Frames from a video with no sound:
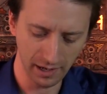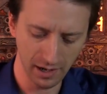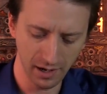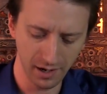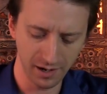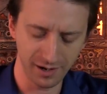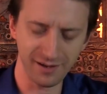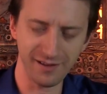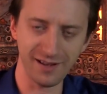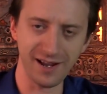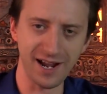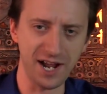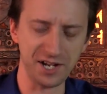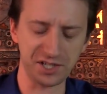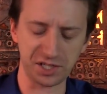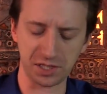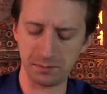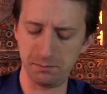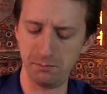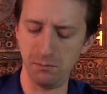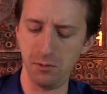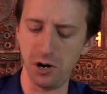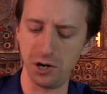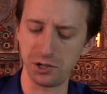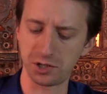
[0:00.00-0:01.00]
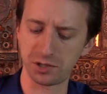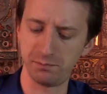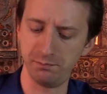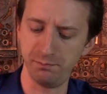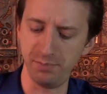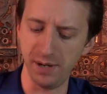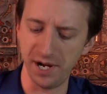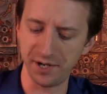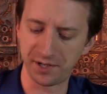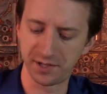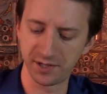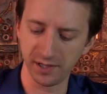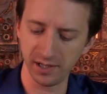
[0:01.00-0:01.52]
That's much
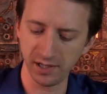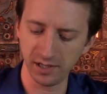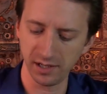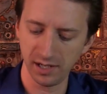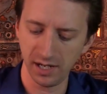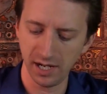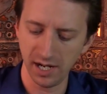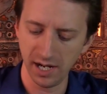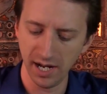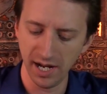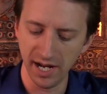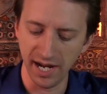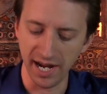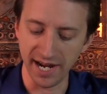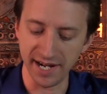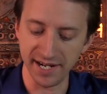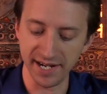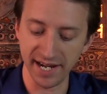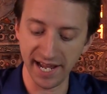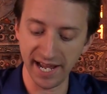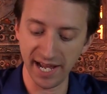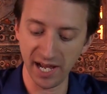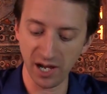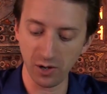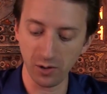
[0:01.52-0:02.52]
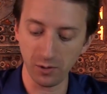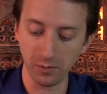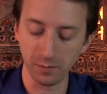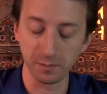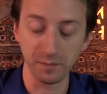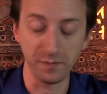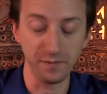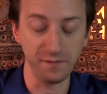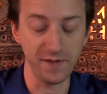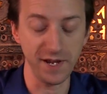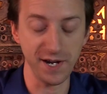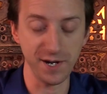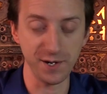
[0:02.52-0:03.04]
better. And now
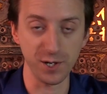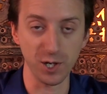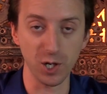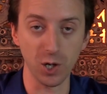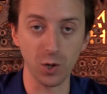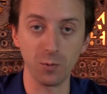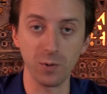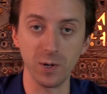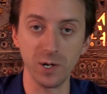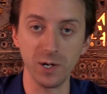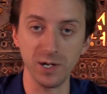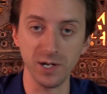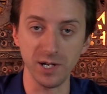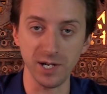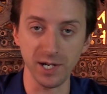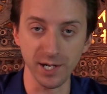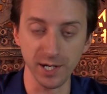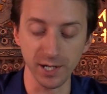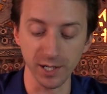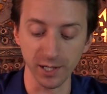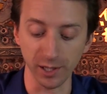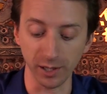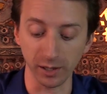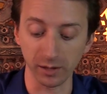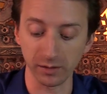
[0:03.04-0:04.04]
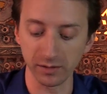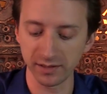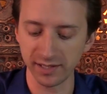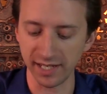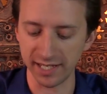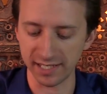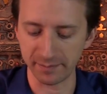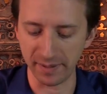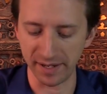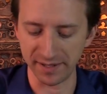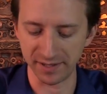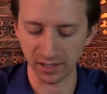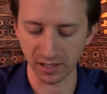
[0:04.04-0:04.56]
they know we're here,
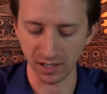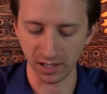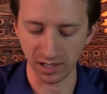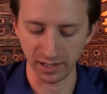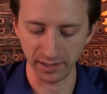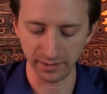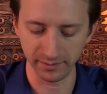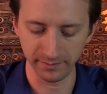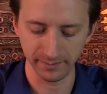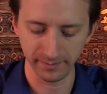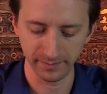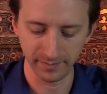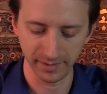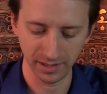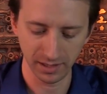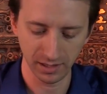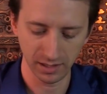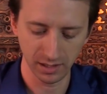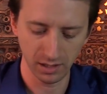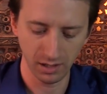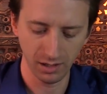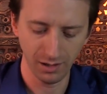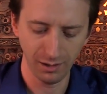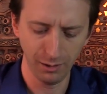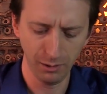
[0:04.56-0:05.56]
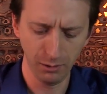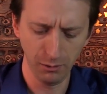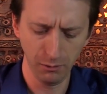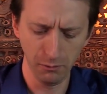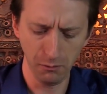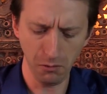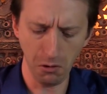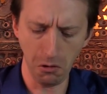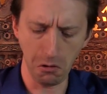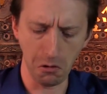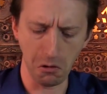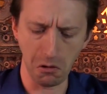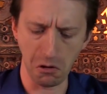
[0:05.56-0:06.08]
says Pentagon.
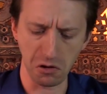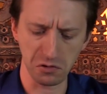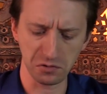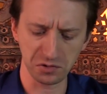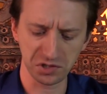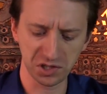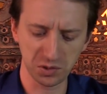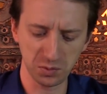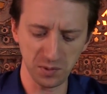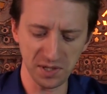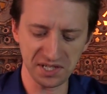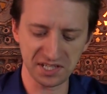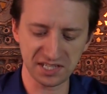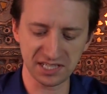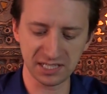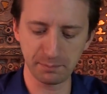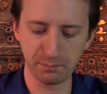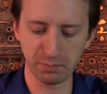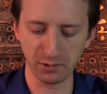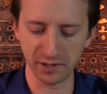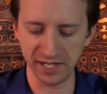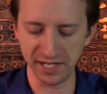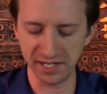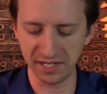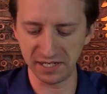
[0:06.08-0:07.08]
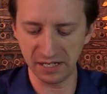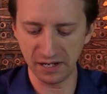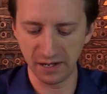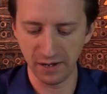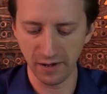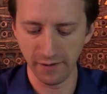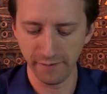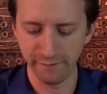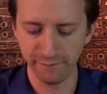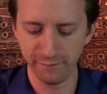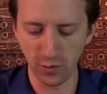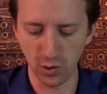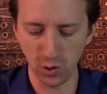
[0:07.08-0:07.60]
Oh, sweet spring,
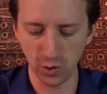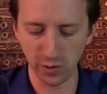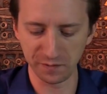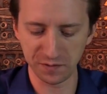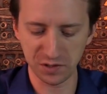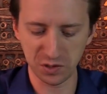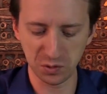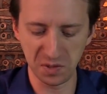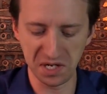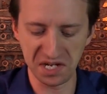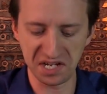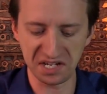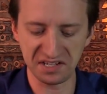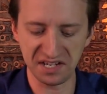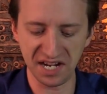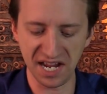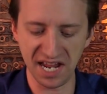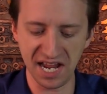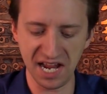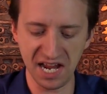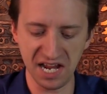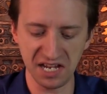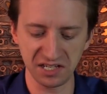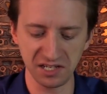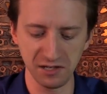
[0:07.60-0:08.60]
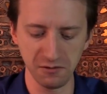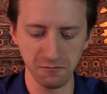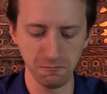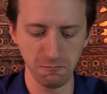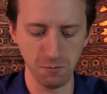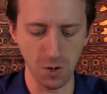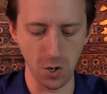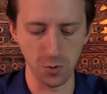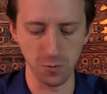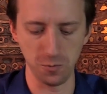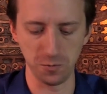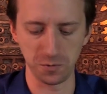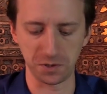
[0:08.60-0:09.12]
full of sweet days and
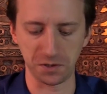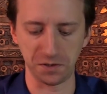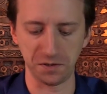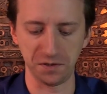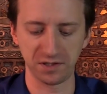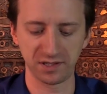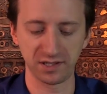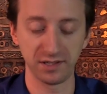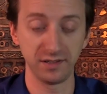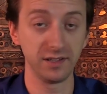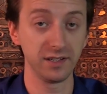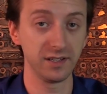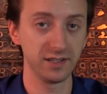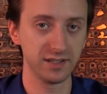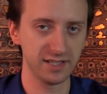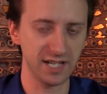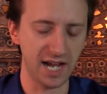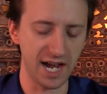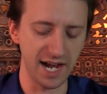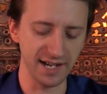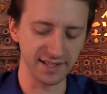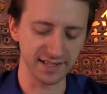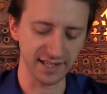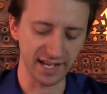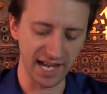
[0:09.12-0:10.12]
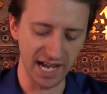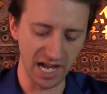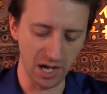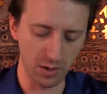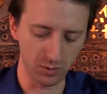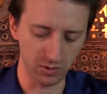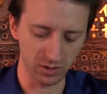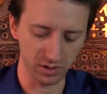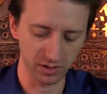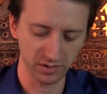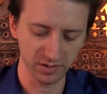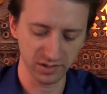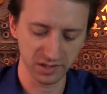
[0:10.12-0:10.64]
roses, sighs
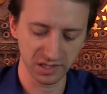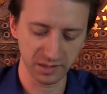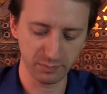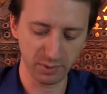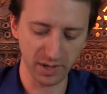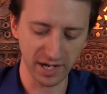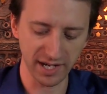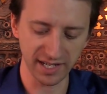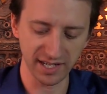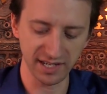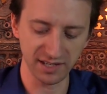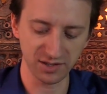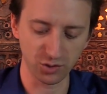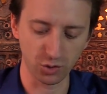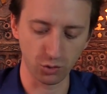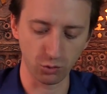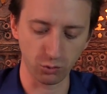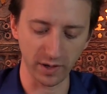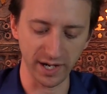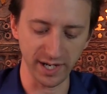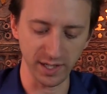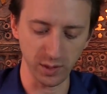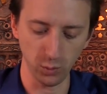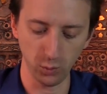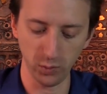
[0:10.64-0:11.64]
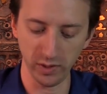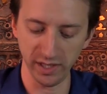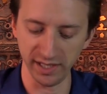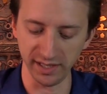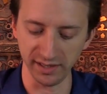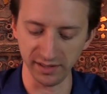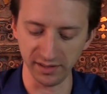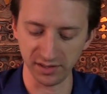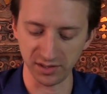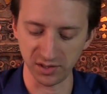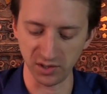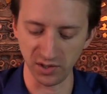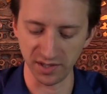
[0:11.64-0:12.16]
Owl, spreading his great
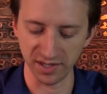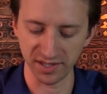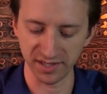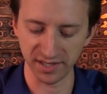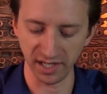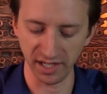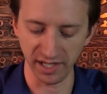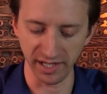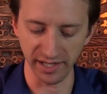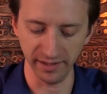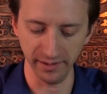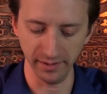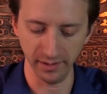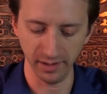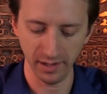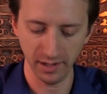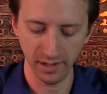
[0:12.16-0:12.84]
wings to the sun.